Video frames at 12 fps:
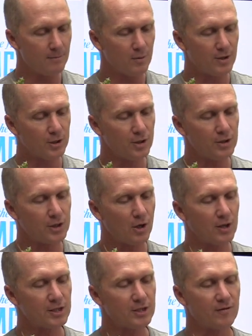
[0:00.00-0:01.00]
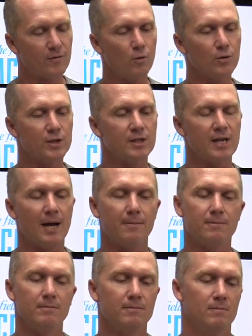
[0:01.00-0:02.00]
With the 2 sizes, of course,
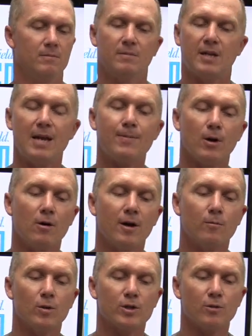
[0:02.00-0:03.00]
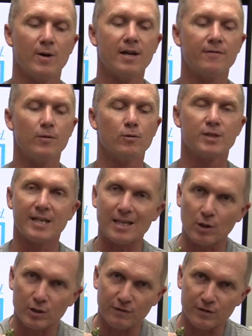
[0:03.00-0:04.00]
keep an eye on what's around. If you're seeing
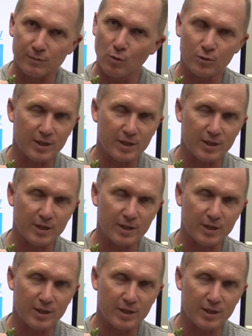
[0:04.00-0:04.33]
lots of small